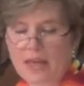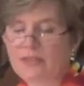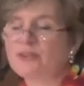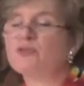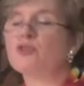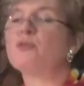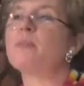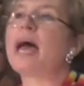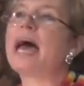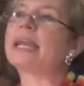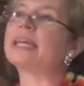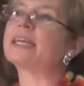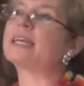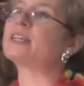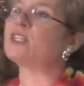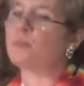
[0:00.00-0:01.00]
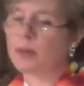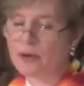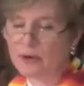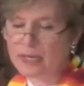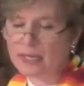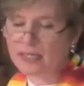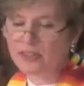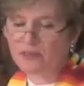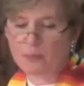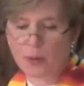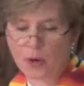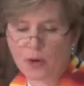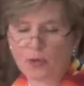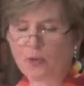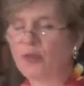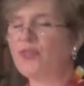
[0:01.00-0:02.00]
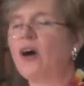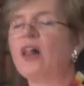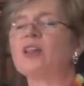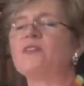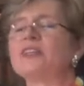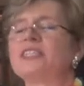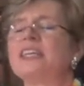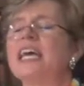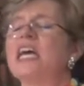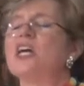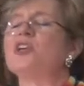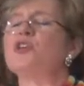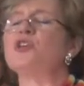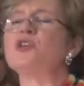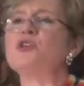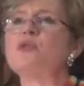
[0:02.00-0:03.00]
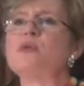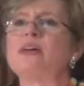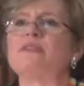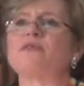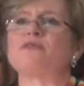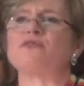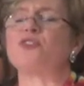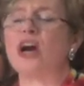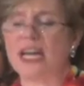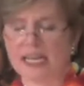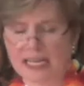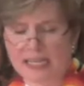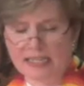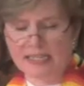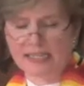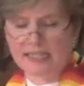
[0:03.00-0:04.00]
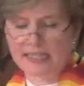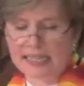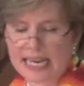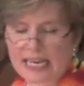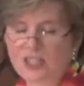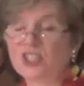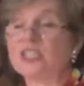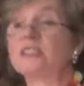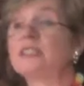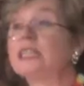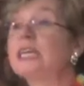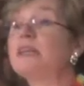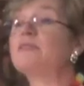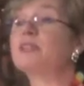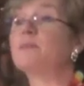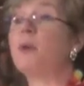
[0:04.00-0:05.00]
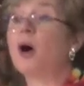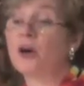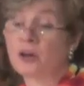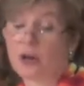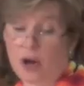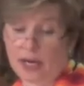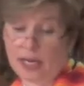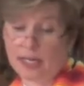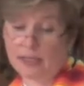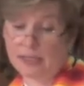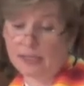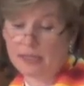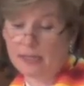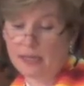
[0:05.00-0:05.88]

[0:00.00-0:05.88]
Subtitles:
The traumatic experience of birth with all of its new and frightening sensations leaves a mark on us.